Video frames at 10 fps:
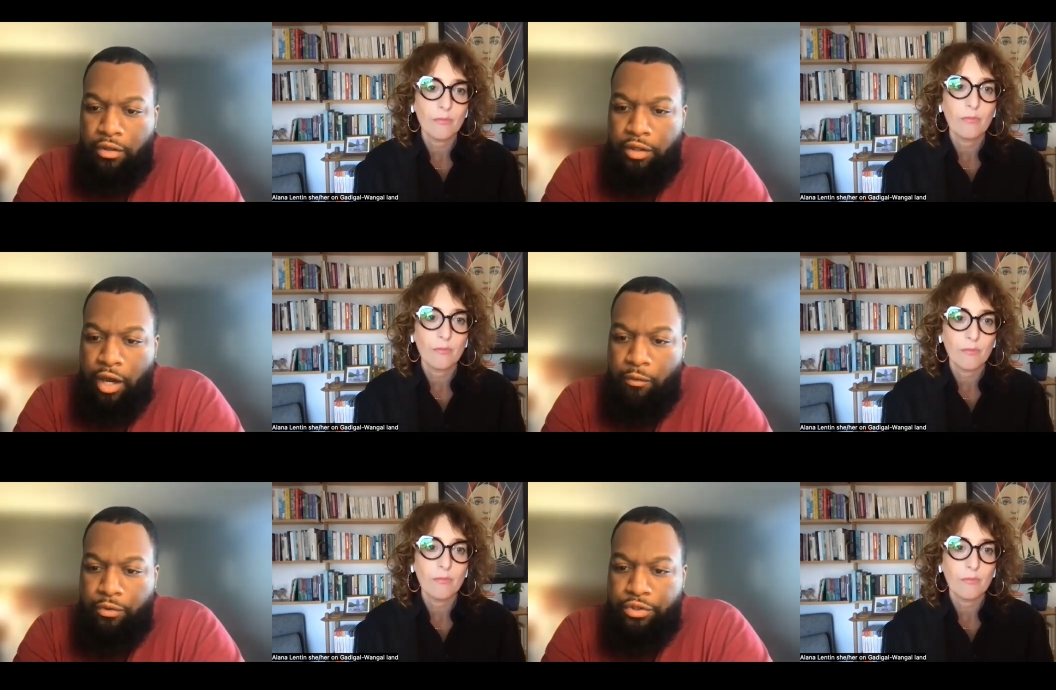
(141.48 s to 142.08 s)
Speaker 1: that
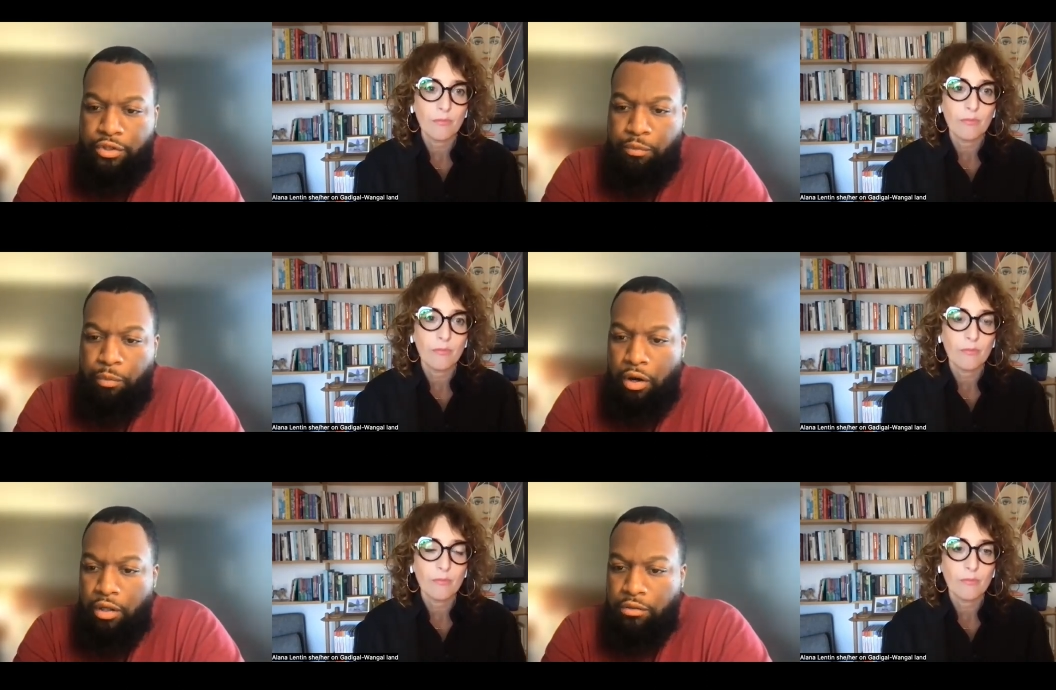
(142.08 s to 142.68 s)
was
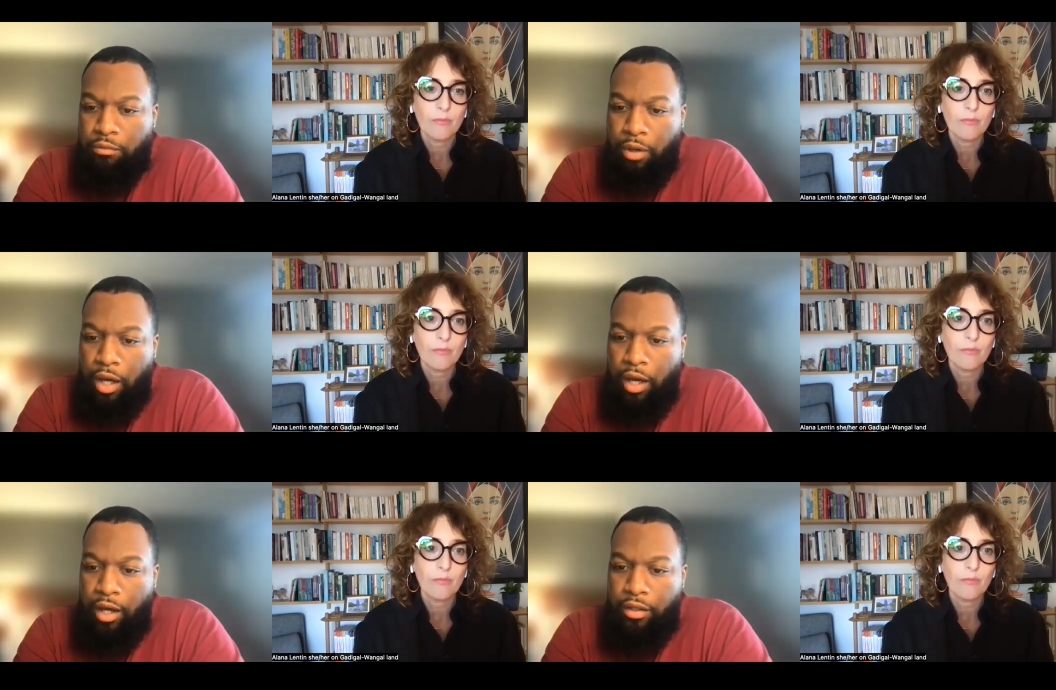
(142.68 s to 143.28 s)
sparked
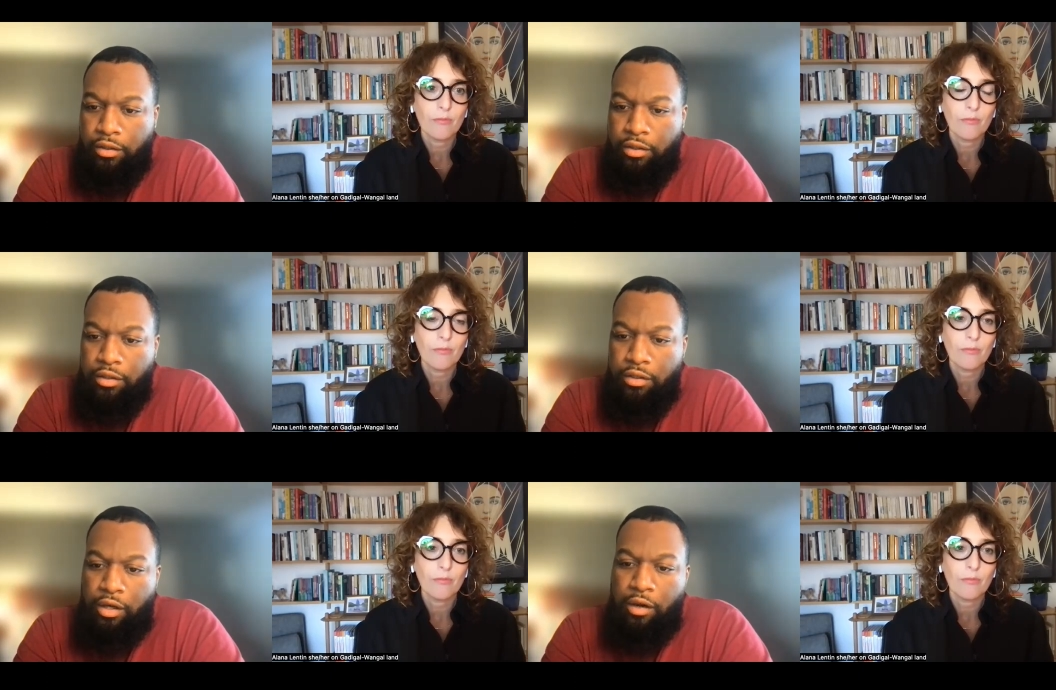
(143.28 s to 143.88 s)
by
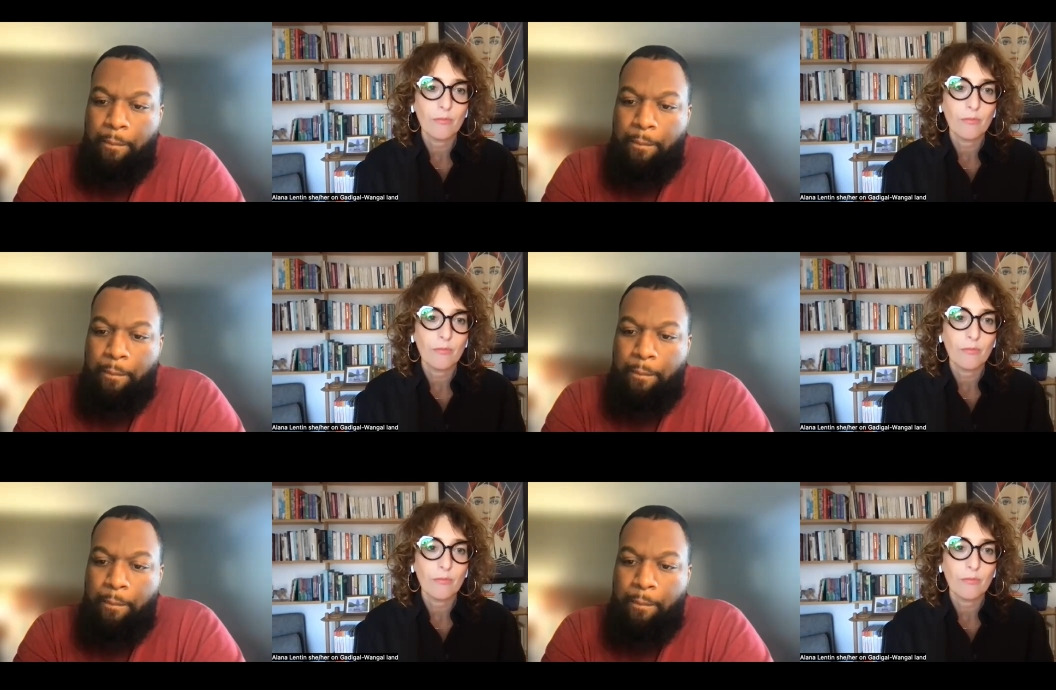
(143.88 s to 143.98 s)
the uh,